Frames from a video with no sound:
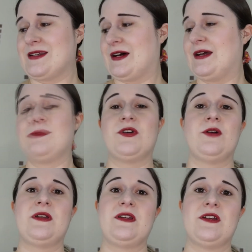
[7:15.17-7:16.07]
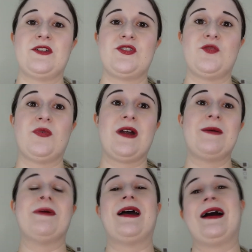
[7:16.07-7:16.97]
I'm going to
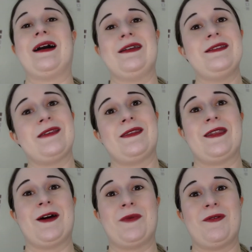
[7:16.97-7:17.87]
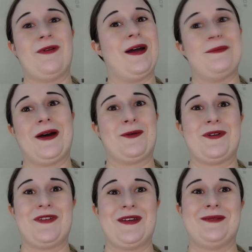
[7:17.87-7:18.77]
prime my eyes, and then I'll be right back
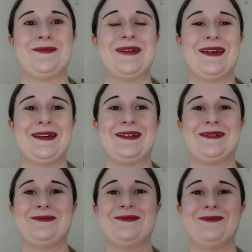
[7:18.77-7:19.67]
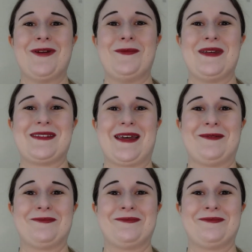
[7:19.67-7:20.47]
with you. Won't be a sec.